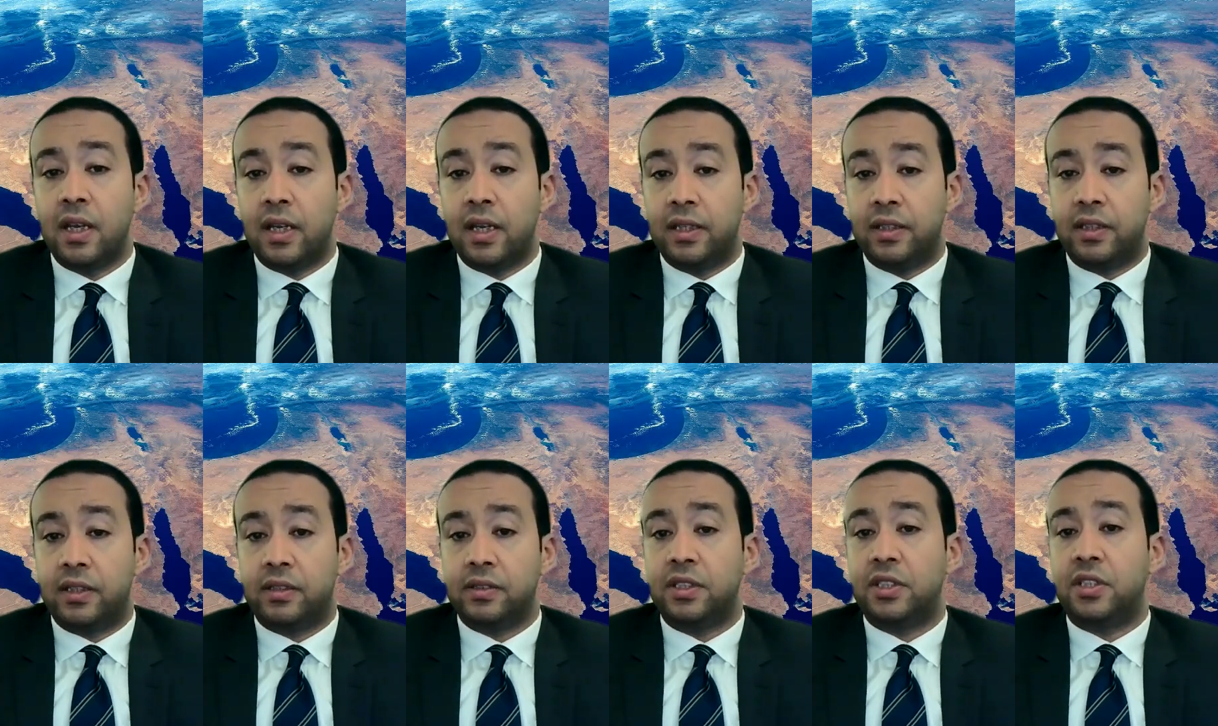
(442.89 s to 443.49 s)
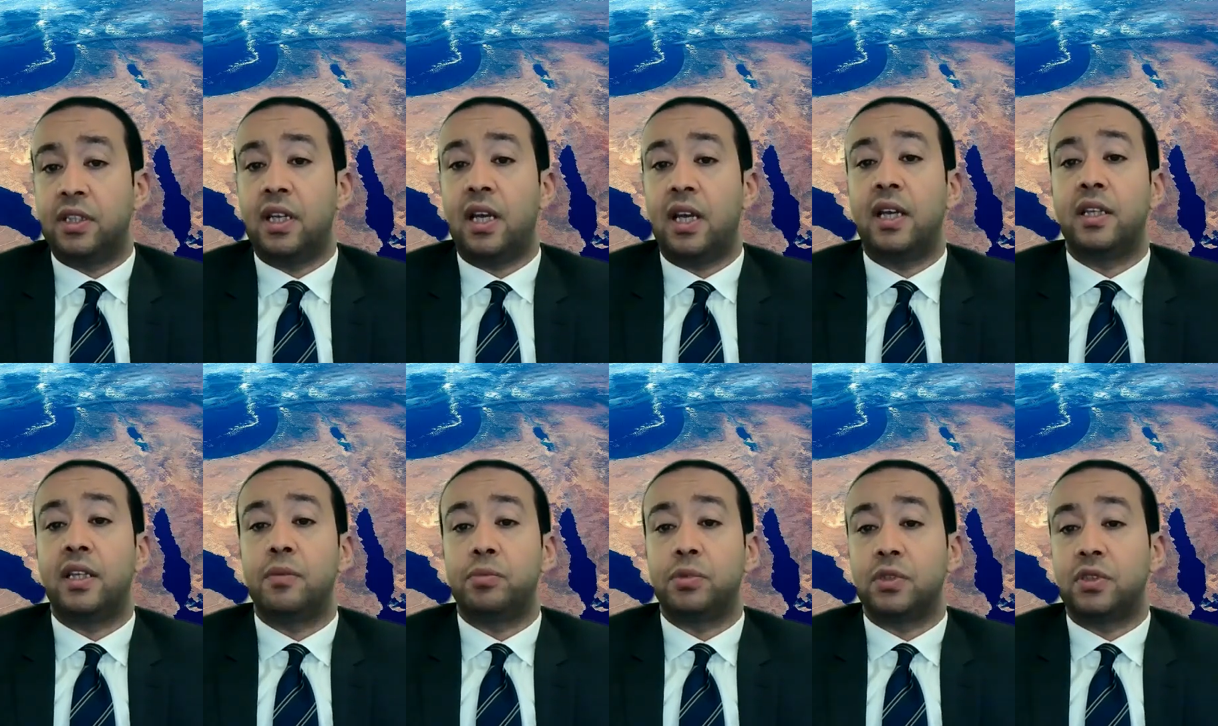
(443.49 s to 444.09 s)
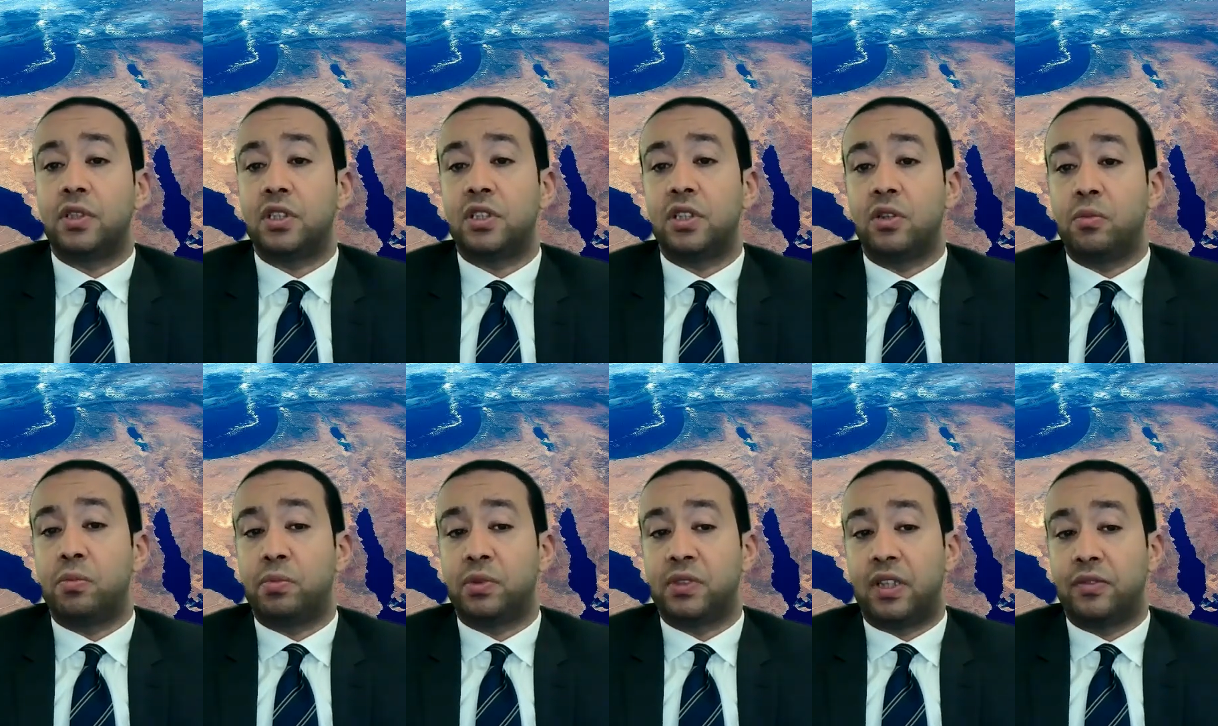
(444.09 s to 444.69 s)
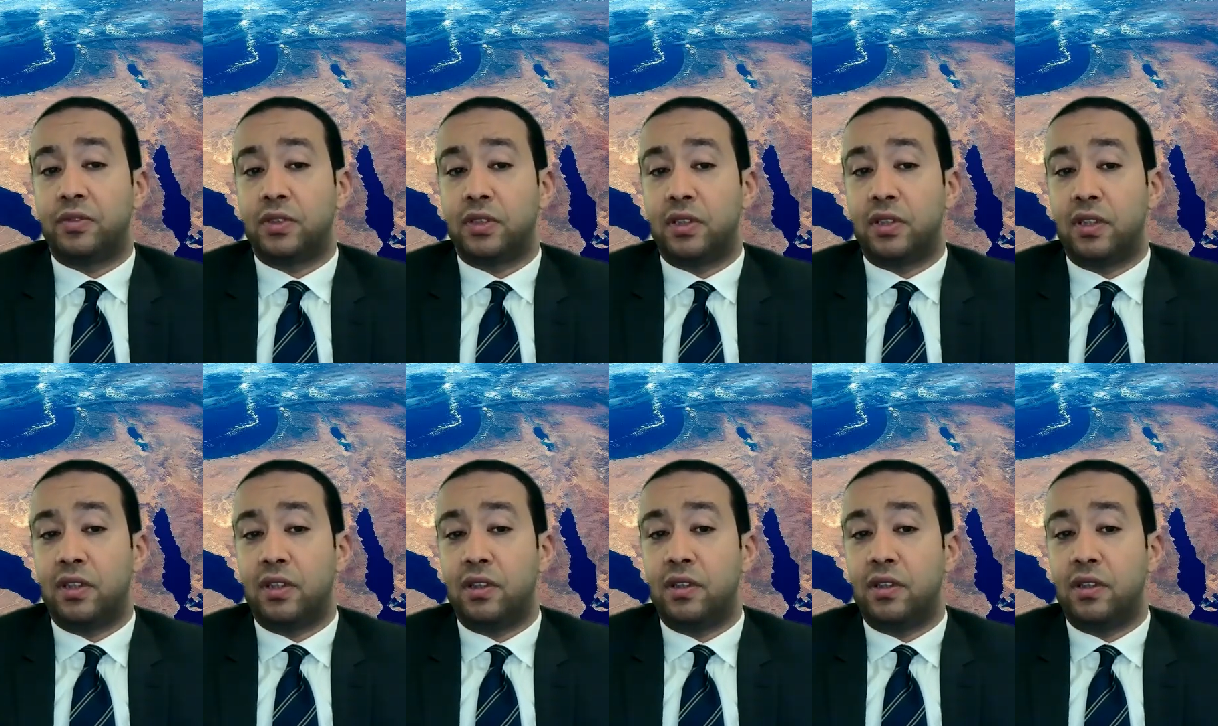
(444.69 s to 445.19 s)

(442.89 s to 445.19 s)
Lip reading: integration, and the protection of privacy.